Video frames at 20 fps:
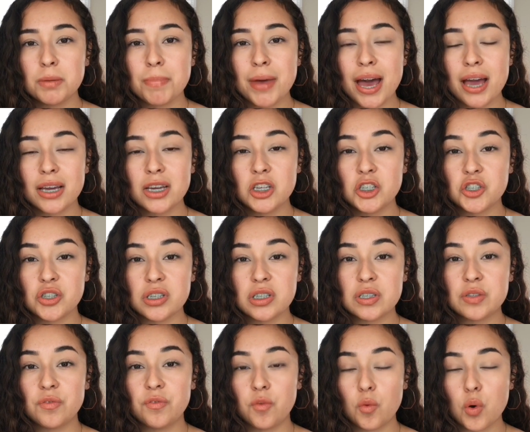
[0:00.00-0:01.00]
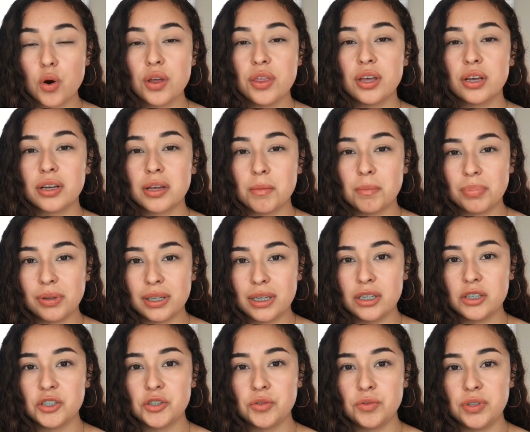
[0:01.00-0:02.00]
package is for the
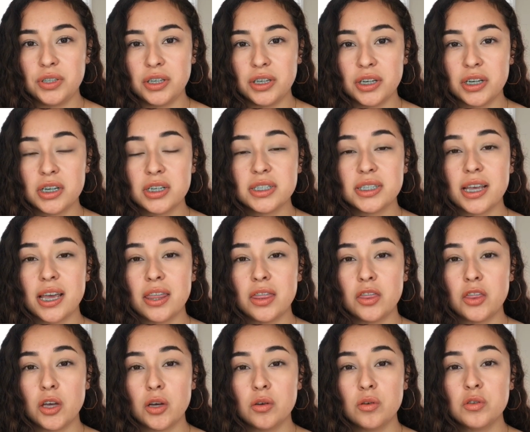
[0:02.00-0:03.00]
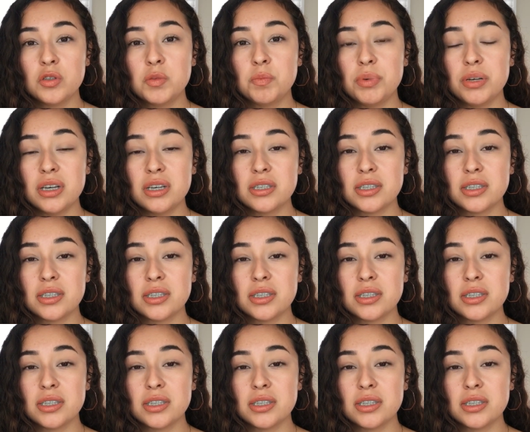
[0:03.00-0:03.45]
complete 2 years, and those books